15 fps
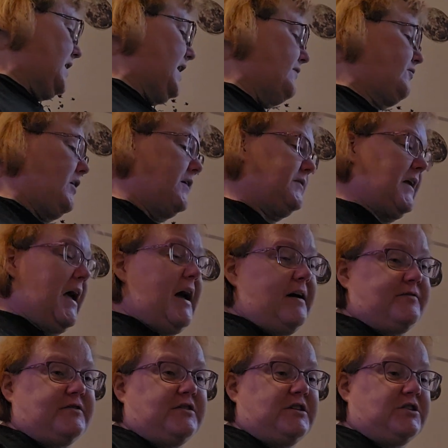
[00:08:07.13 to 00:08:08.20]
I've got the
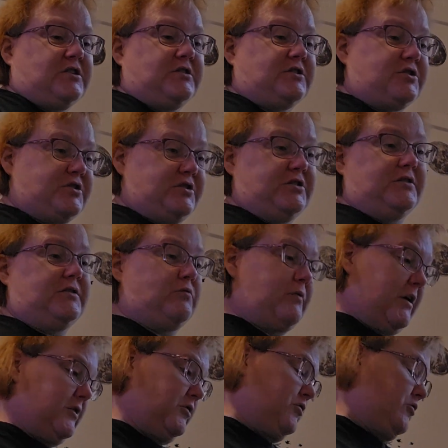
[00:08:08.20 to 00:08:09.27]
half stitch understood, the regular